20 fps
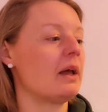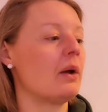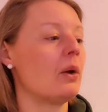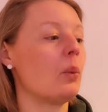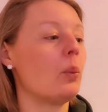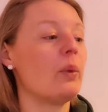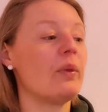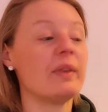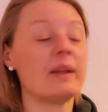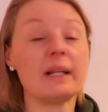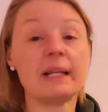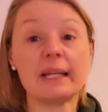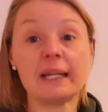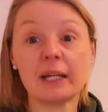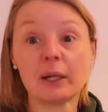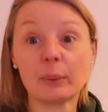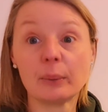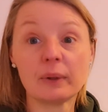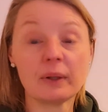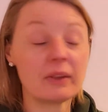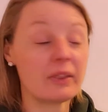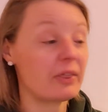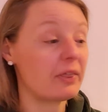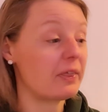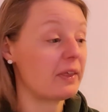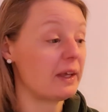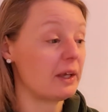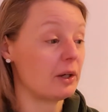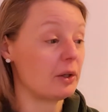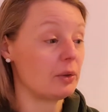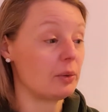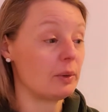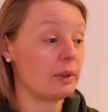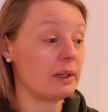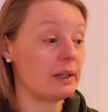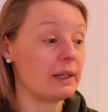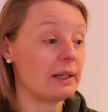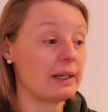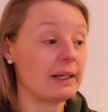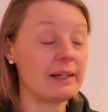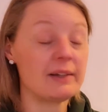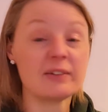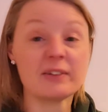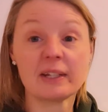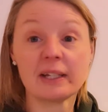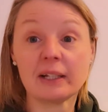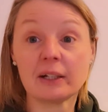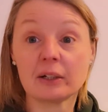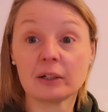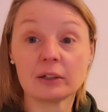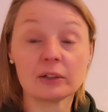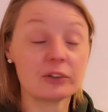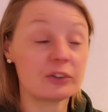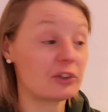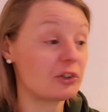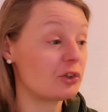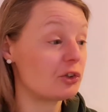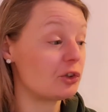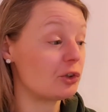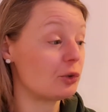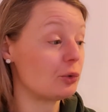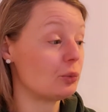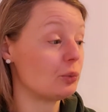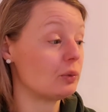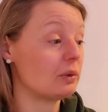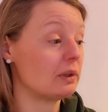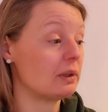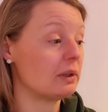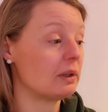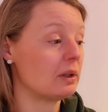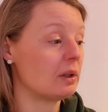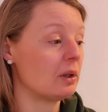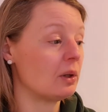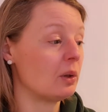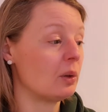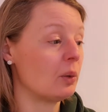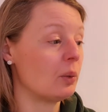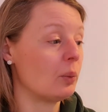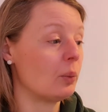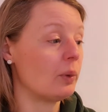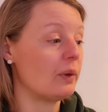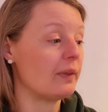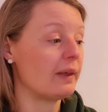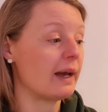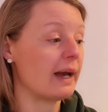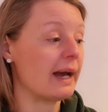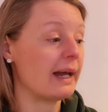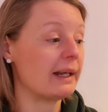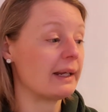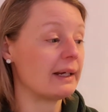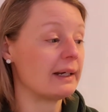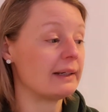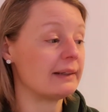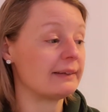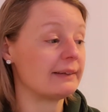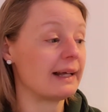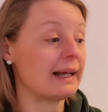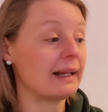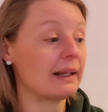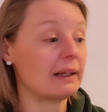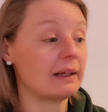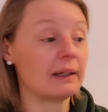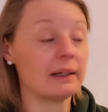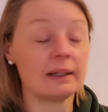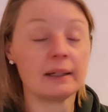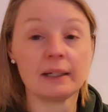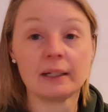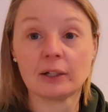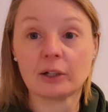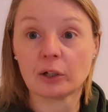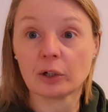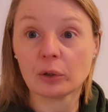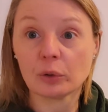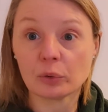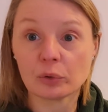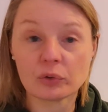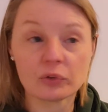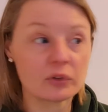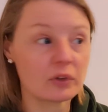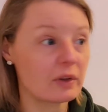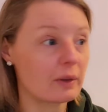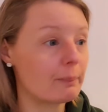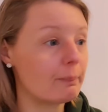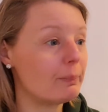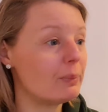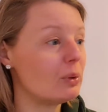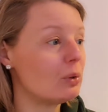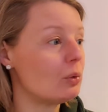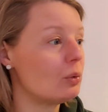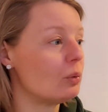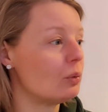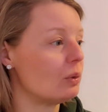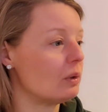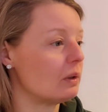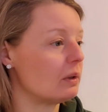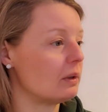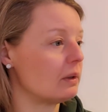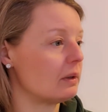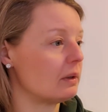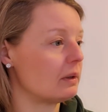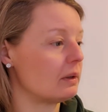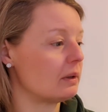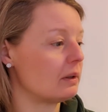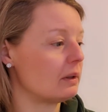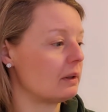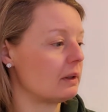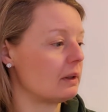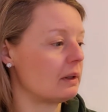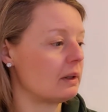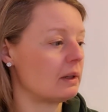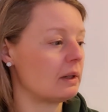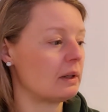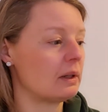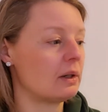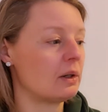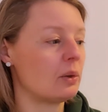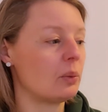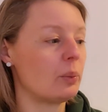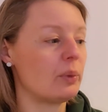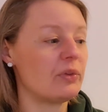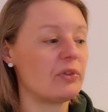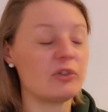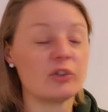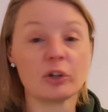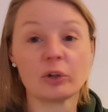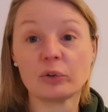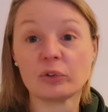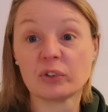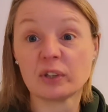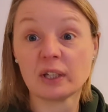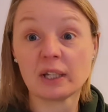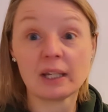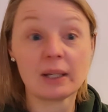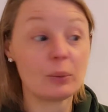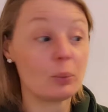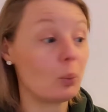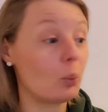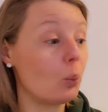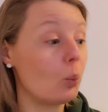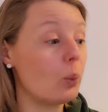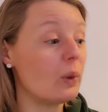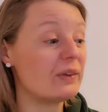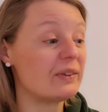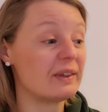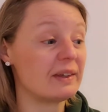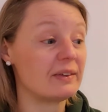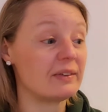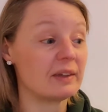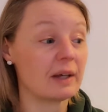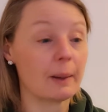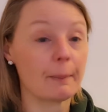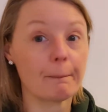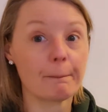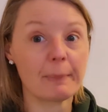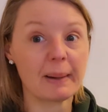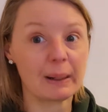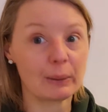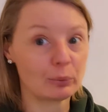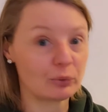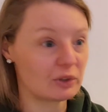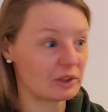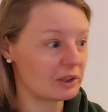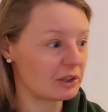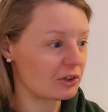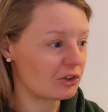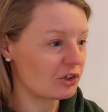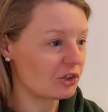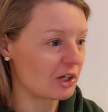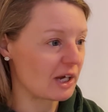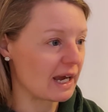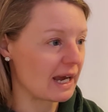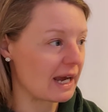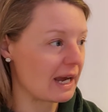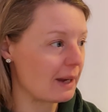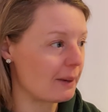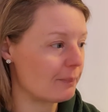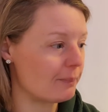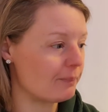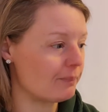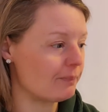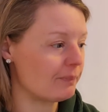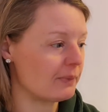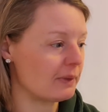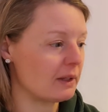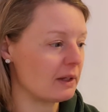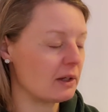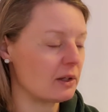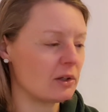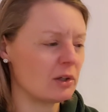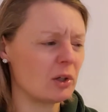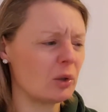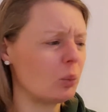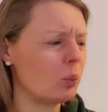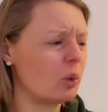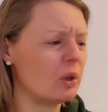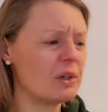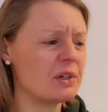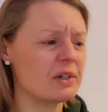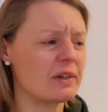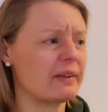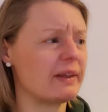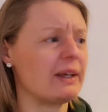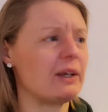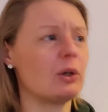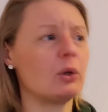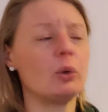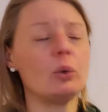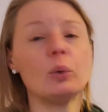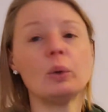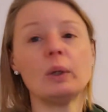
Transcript: With Leo and Theo he tinkles a tune. With Hannah Hazala he goes to the moon. With Josie he whizzes about in a chair. No wonder they call